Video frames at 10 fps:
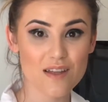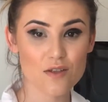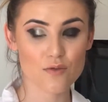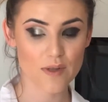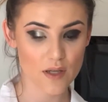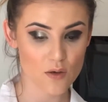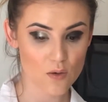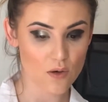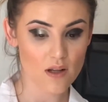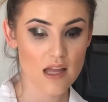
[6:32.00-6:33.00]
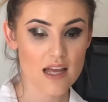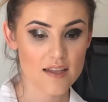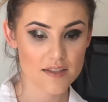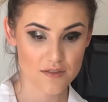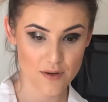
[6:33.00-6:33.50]
that looks really cool.
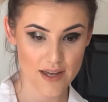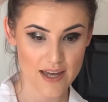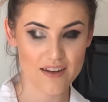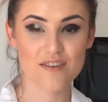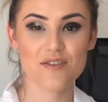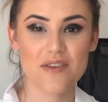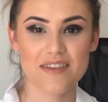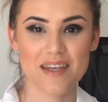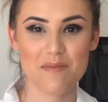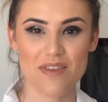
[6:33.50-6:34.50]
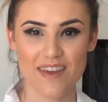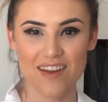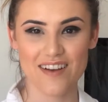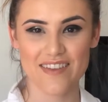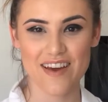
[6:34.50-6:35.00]
Let's go ahead and do the same
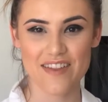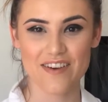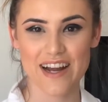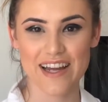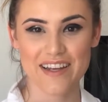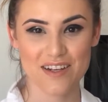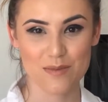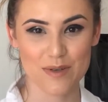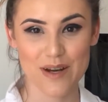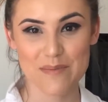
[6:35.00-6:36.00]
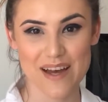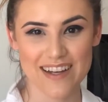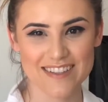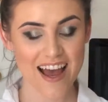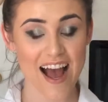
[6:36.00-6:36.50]
thing on the other eye, and I'll be right
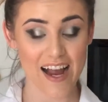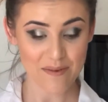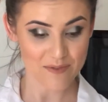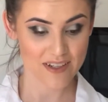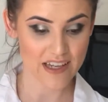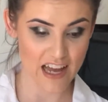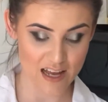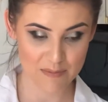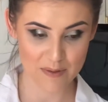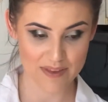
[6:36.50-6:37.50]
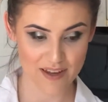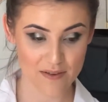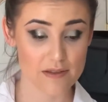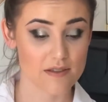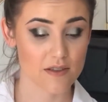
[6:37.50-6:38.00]
back. I'm really happy with
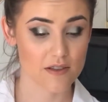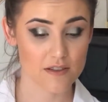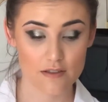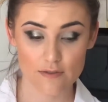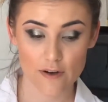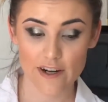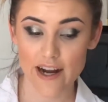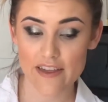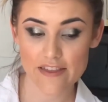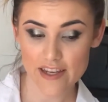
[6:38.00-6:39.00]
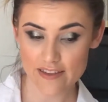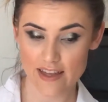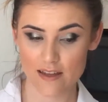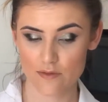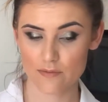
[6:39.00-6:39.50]
how this looks so far. I think
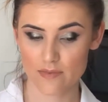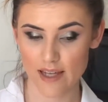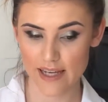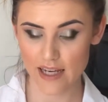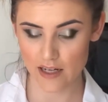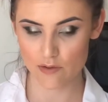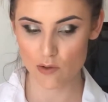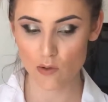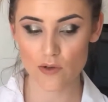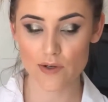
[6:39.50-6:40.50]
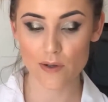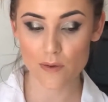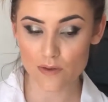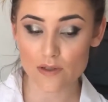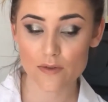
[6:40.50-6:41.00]
that light kind of cooler
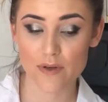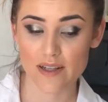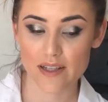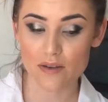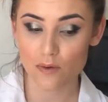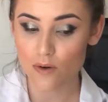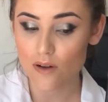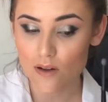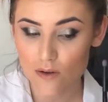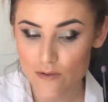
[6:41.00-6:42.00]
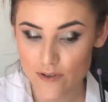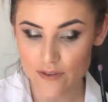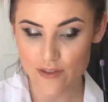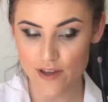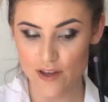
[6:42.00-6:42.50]
gold looks really cool over
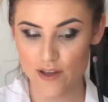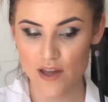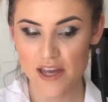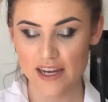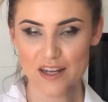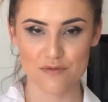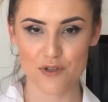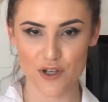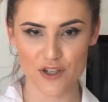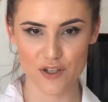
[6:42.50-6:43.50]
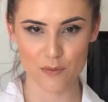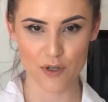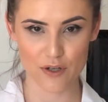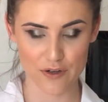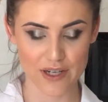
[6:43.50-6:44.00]
the kind of darker,
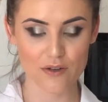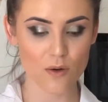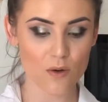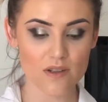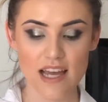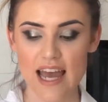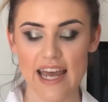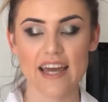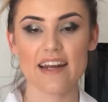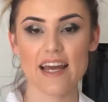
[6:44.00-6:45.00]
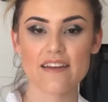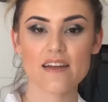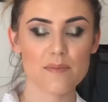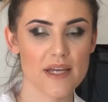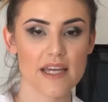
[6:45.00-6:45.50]
more green gold. And I
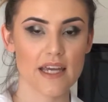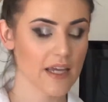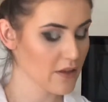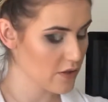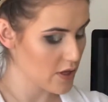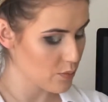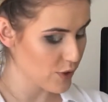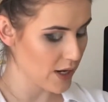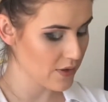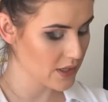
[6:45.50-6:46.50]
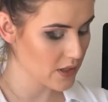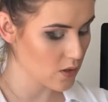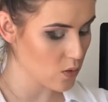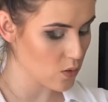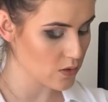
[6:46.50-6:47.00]
ended up taking the brown and the
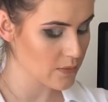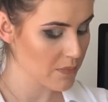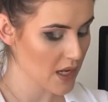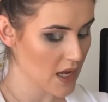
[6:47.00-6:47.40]
gold